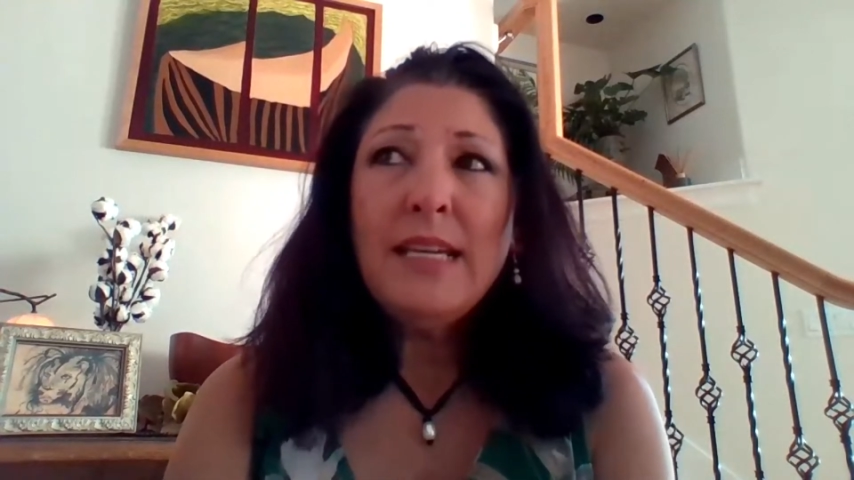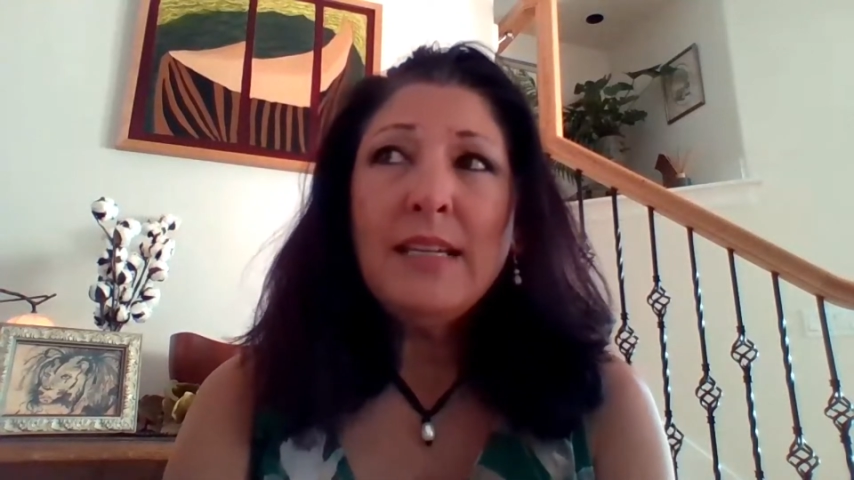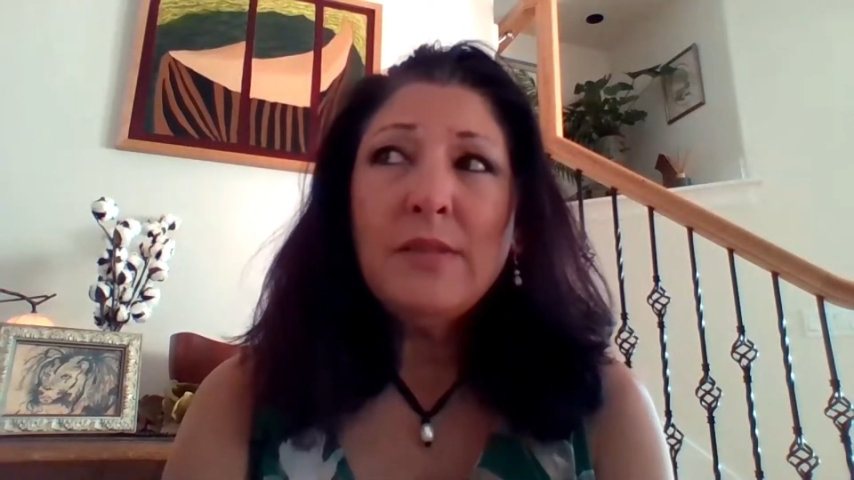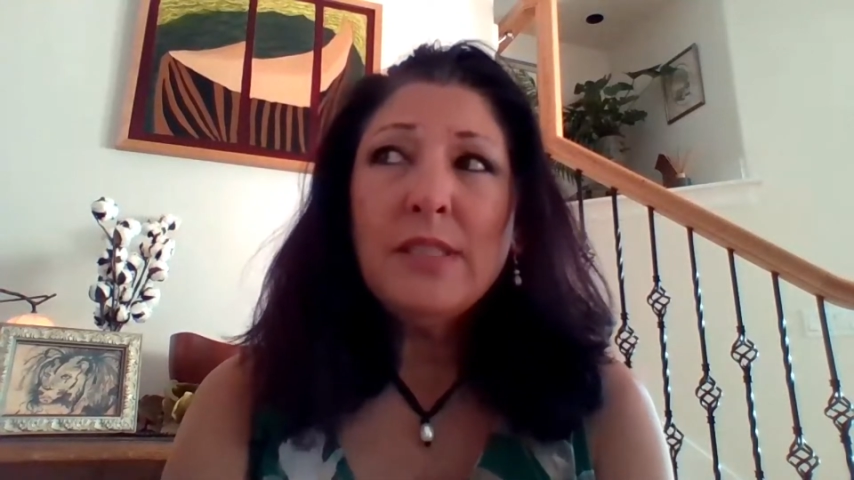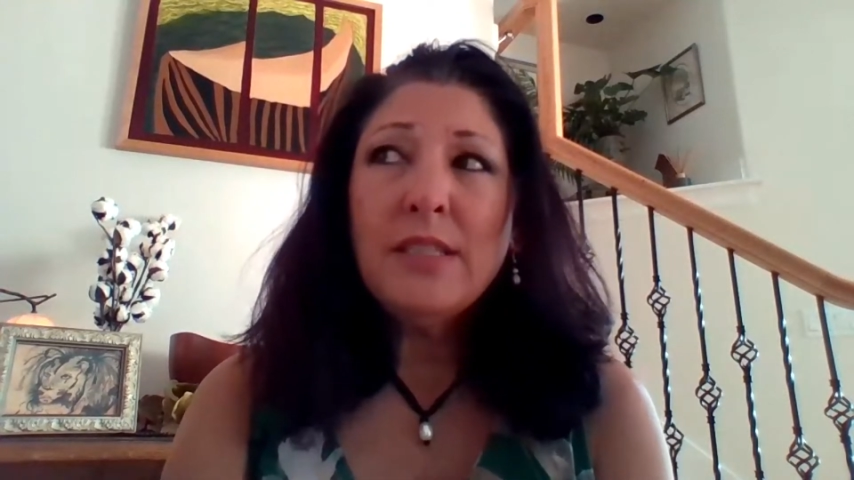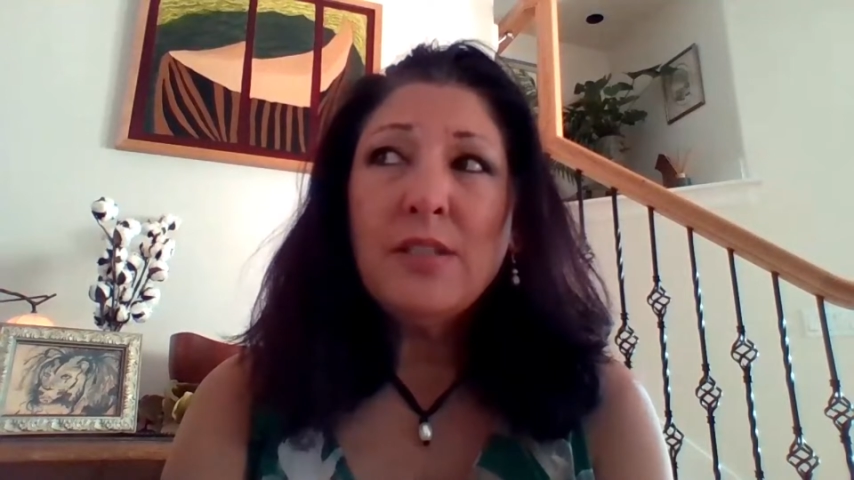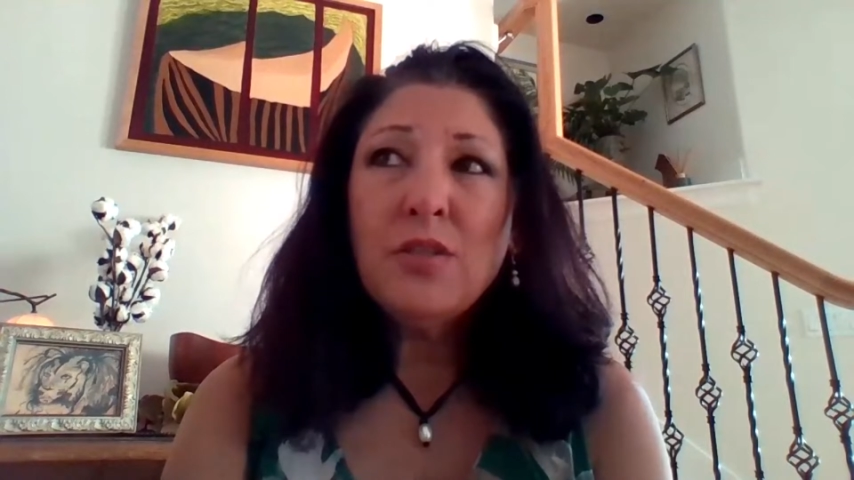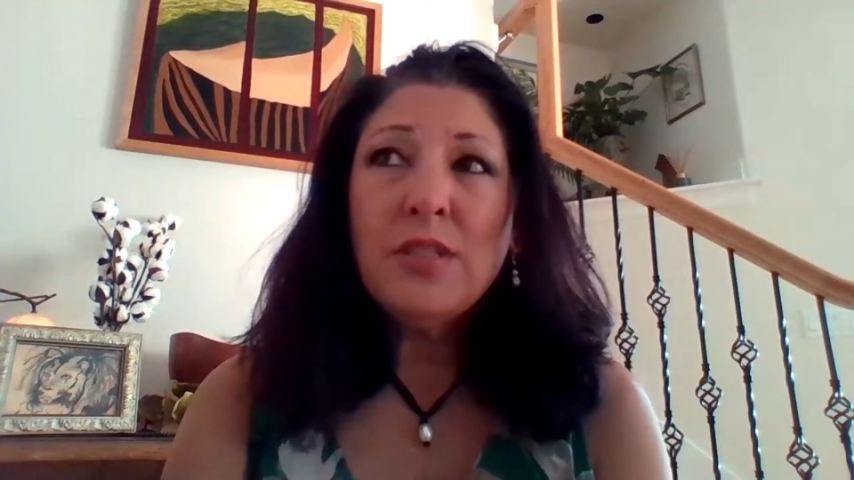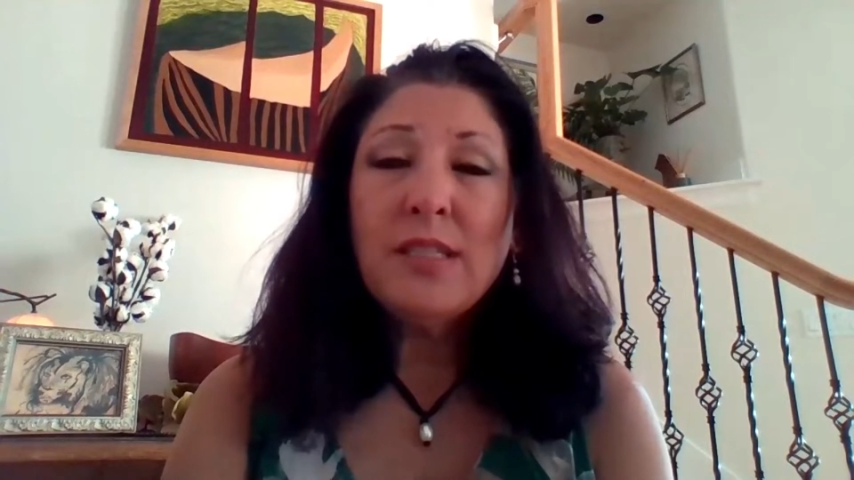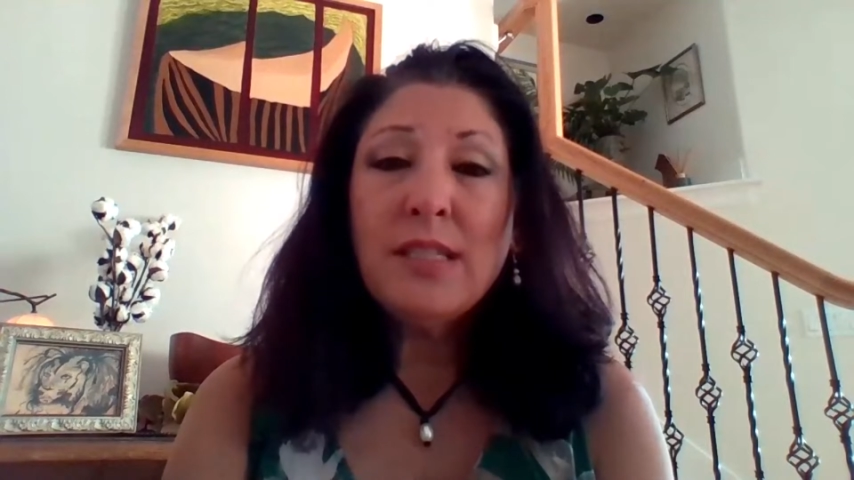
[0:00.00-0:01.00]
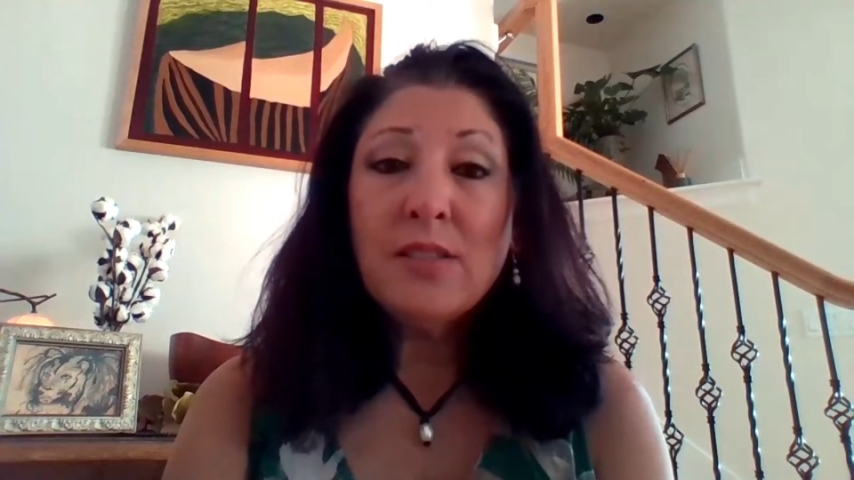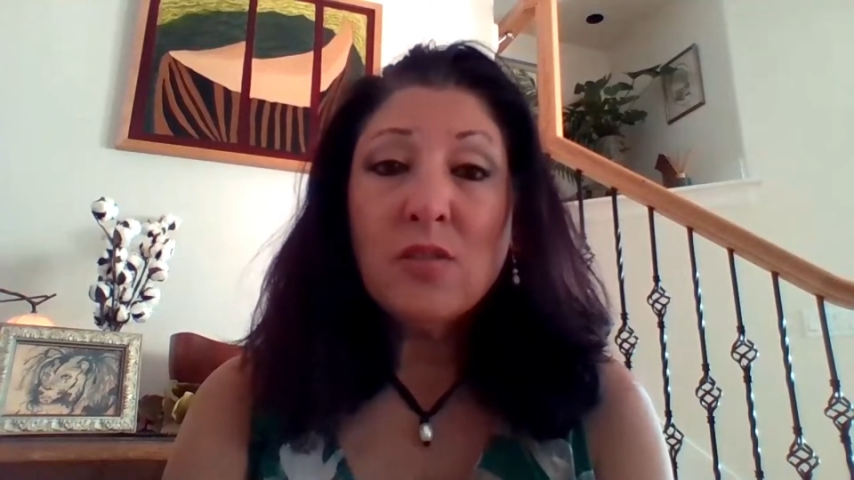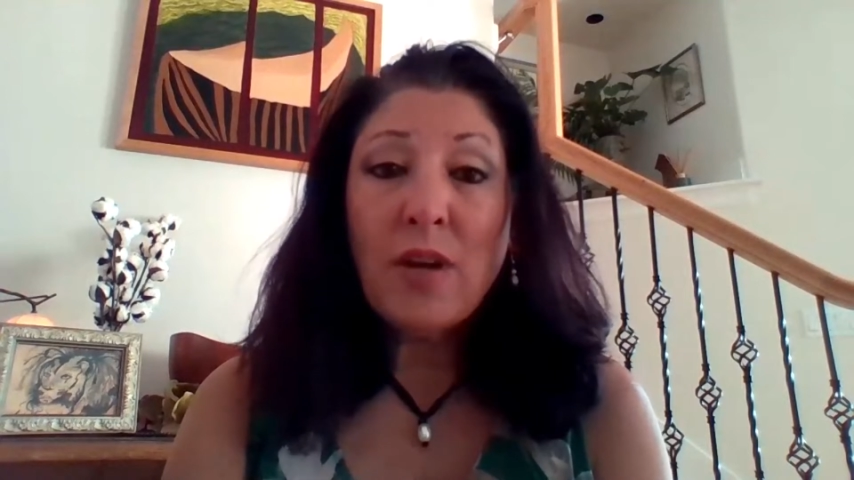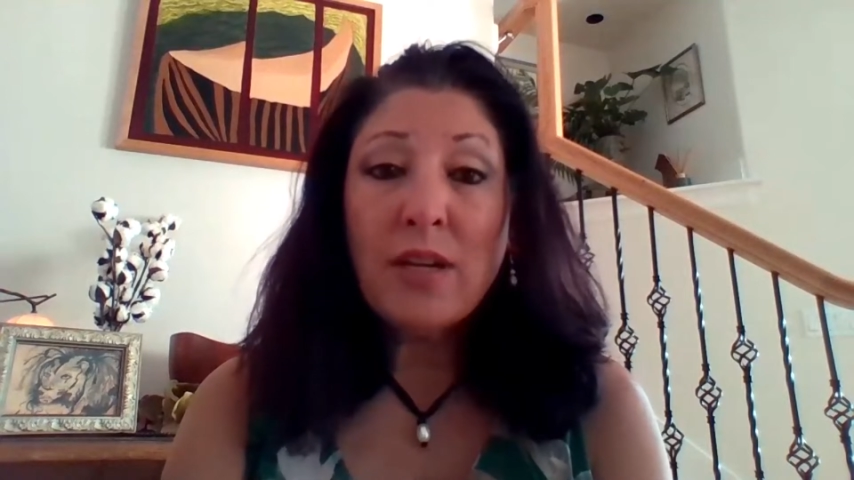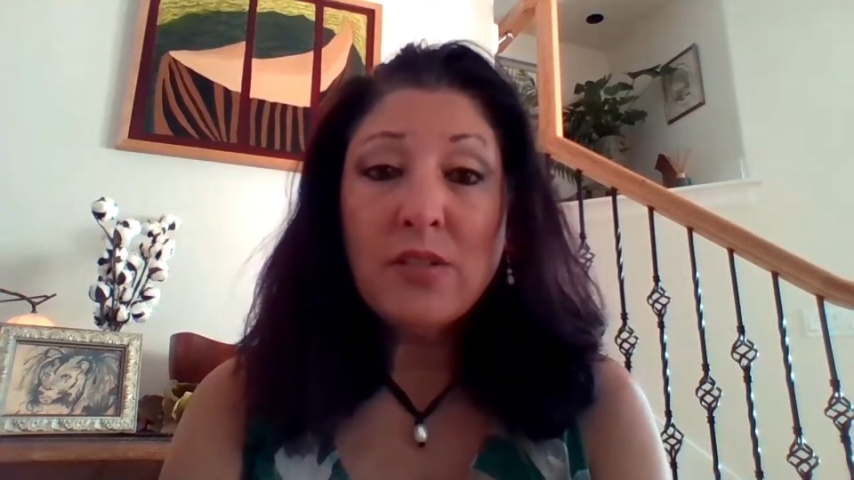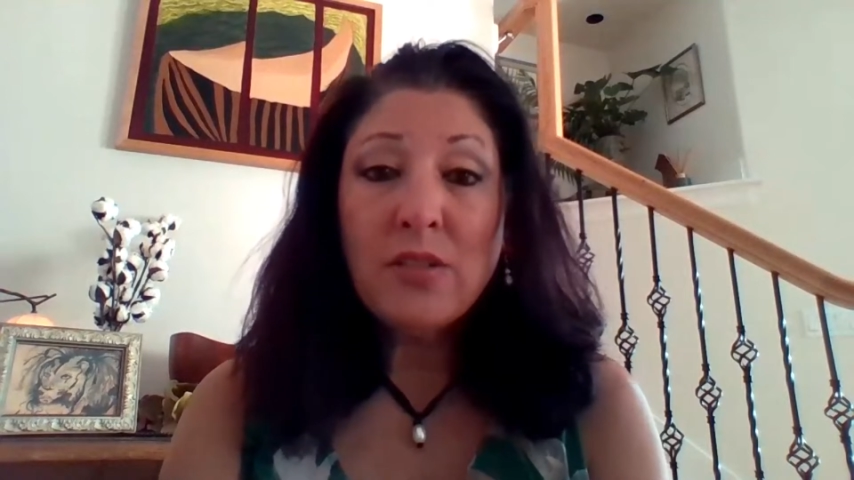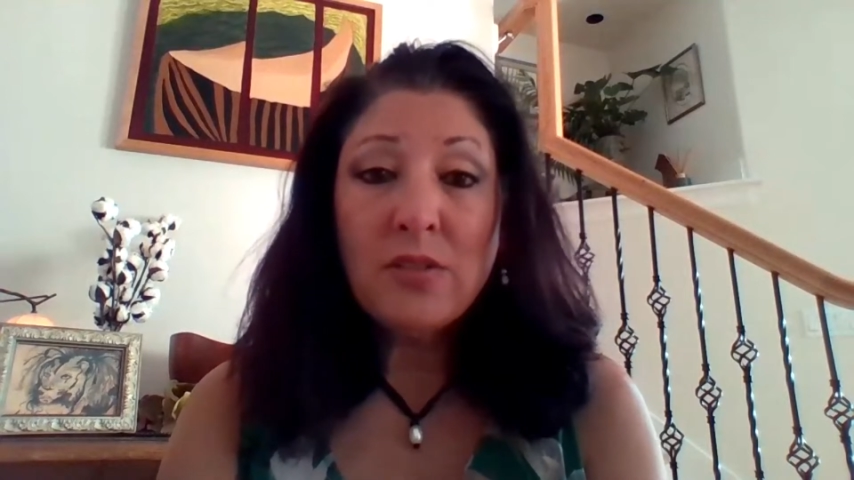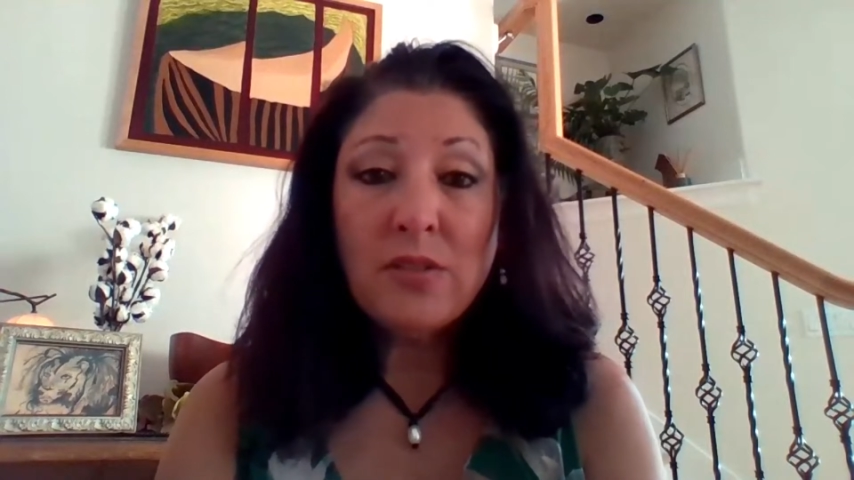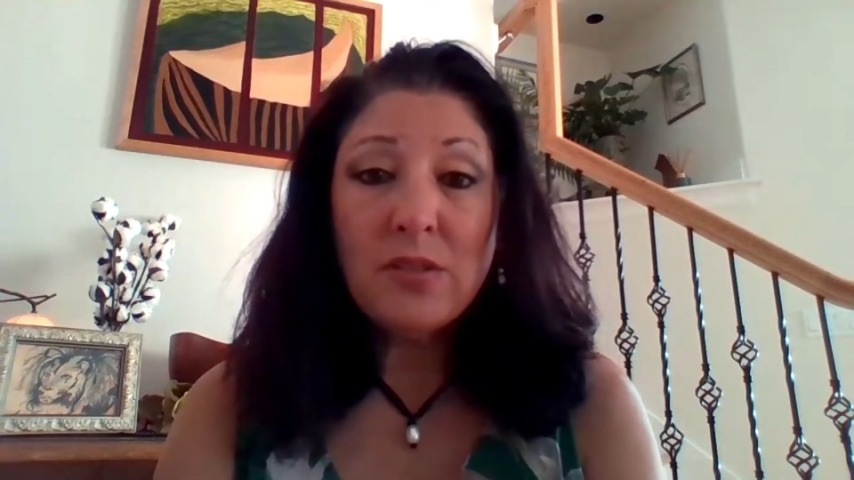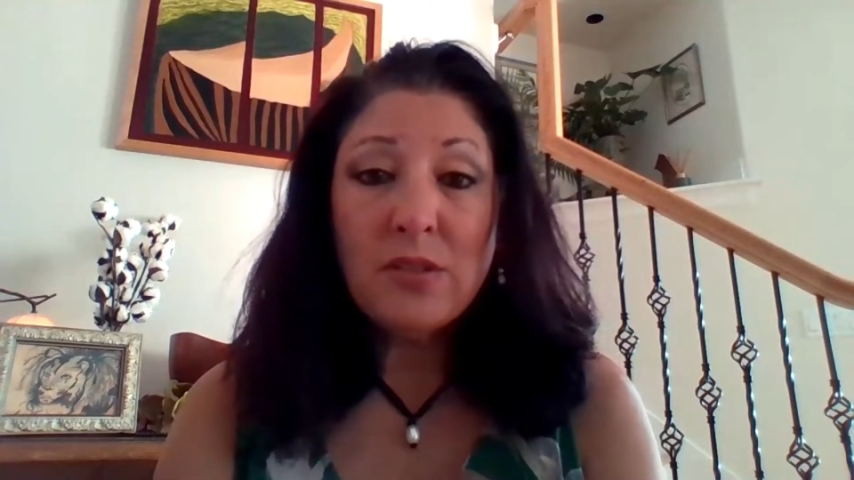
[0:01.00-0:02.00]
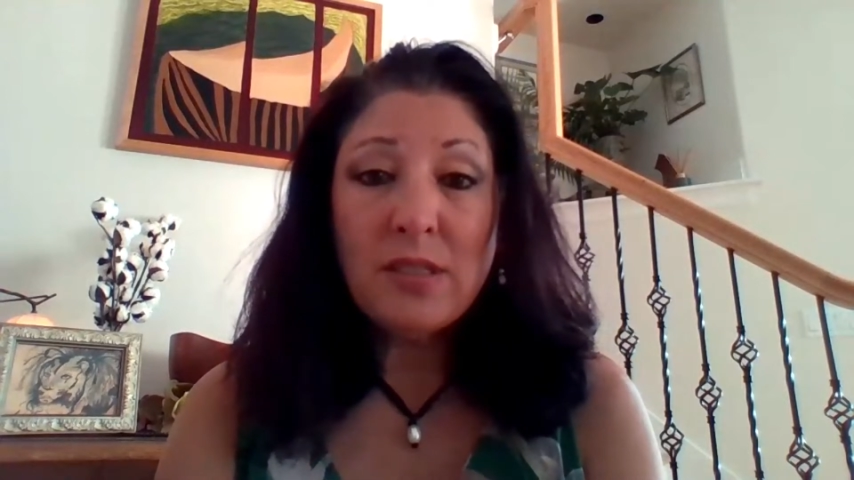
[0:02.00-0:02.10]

And what's interesting is gratitude